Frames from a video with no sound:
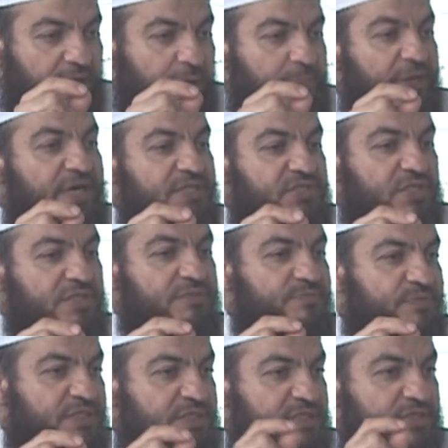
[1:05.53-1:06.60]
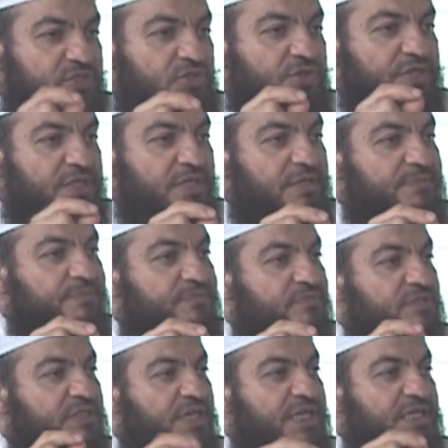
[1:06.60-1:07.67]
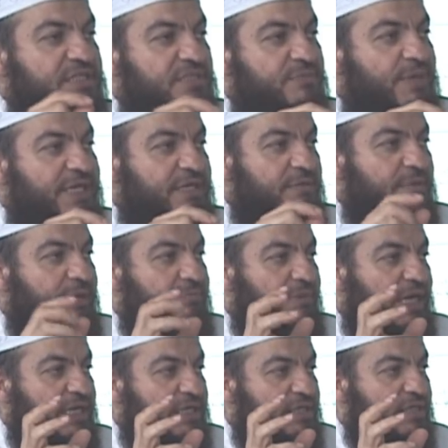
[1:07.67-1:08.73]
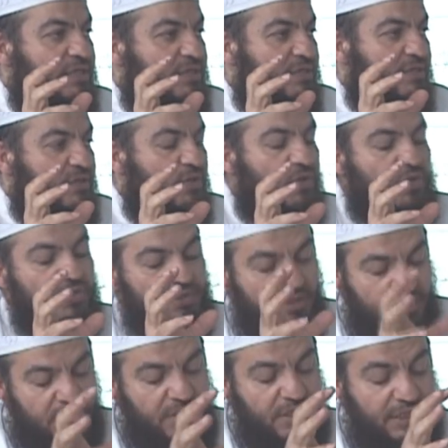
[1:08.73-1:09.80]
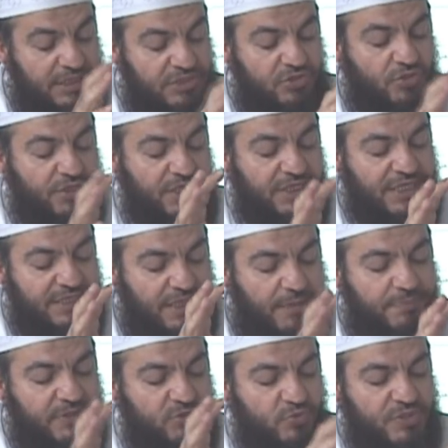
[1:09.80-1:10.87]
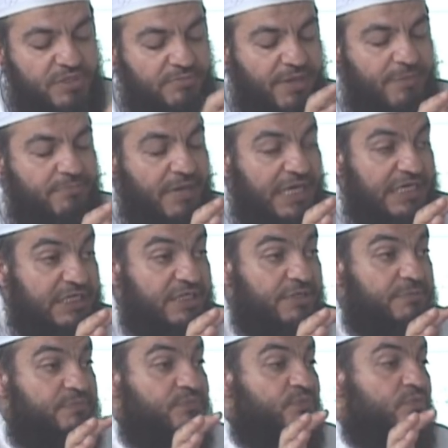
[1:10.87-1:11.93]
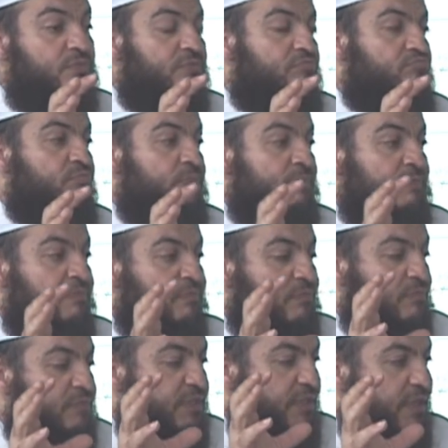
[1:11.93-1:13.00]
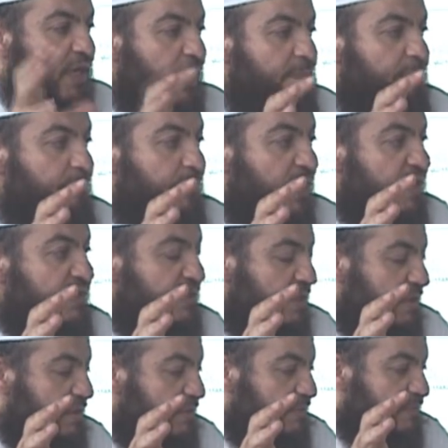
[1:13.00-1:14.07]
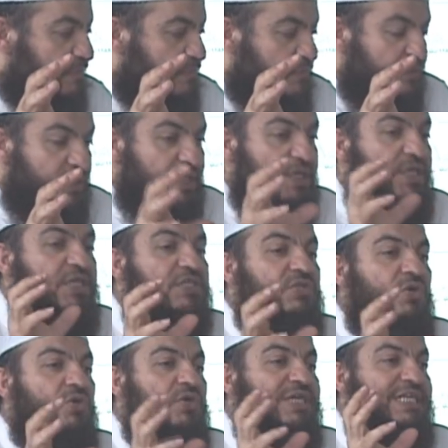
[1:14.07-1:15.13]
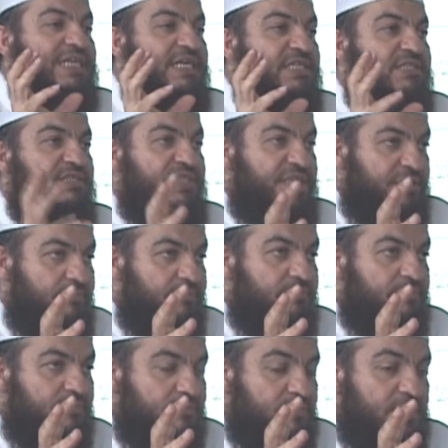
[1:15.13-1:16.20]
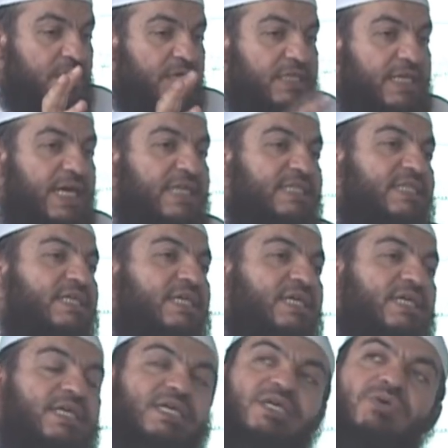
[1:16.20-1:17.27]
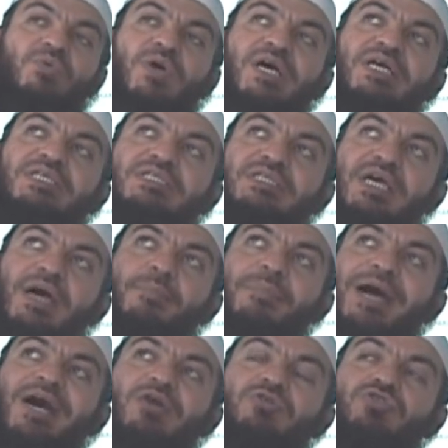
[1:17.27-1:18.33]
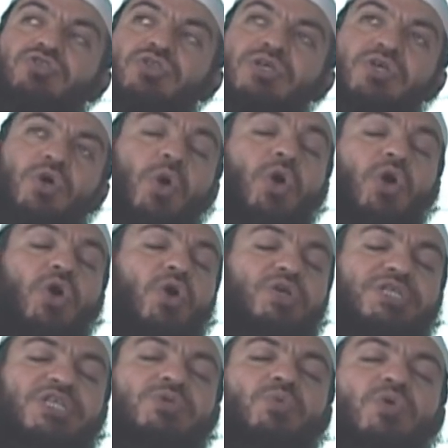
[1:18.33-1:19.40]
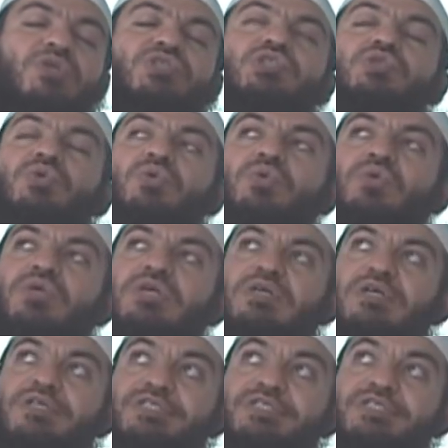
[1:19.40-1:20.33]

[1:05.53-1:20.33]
a story narrated by Imam Malik, or a story that happened with Imam Malik. A person, he saw in his dream that he was about, or he wants to